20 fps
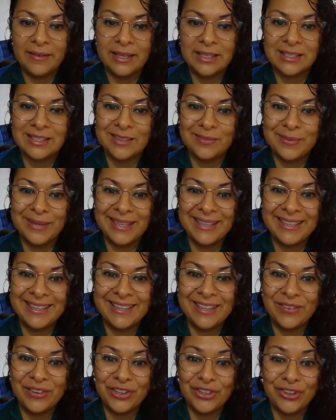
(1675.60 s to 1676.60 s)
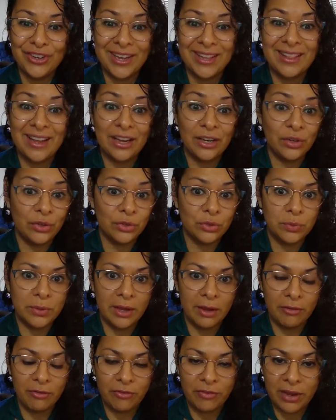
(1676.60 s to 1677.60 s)
stability when you get diagnosed with
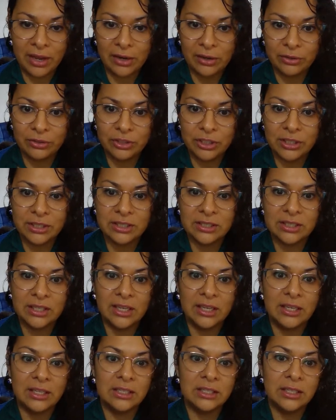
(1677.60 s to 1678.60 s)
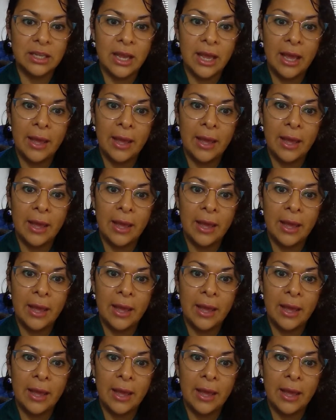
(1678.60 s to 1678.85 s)
a fatal disease.